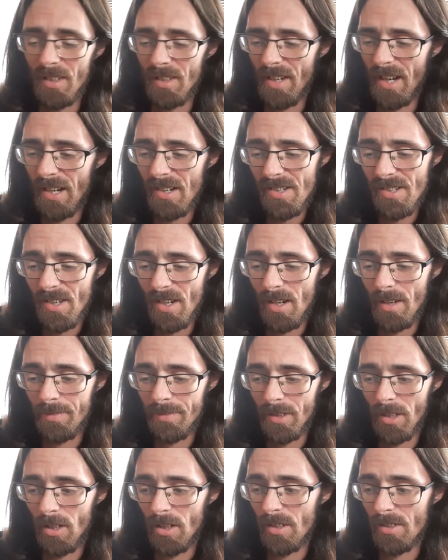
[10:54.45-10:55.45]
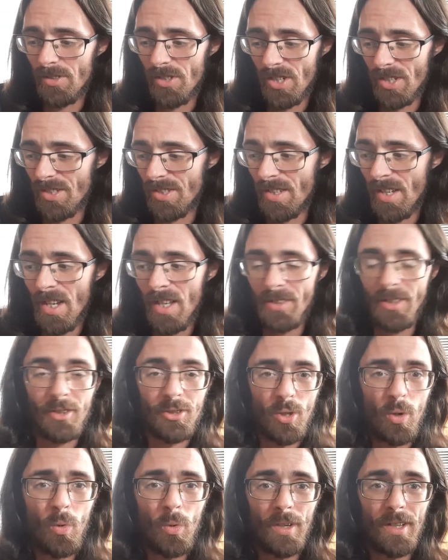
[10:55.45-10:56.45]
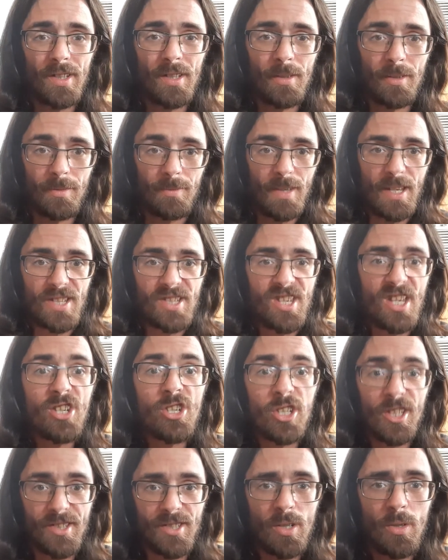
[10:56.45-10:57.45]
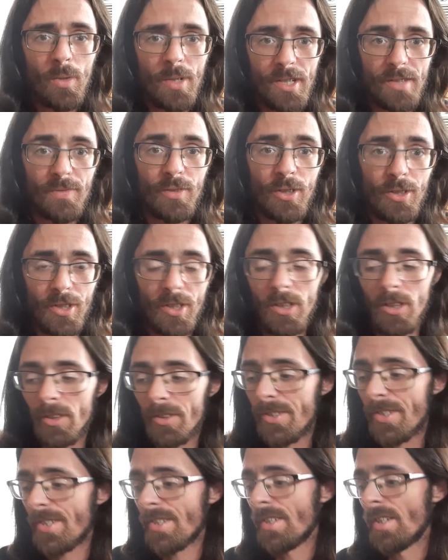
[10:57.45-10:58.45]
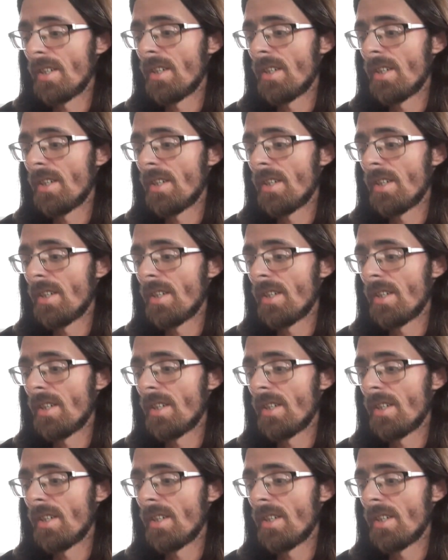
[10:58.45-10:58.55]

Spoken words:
Airsoft are just, they're essentially toys for adults.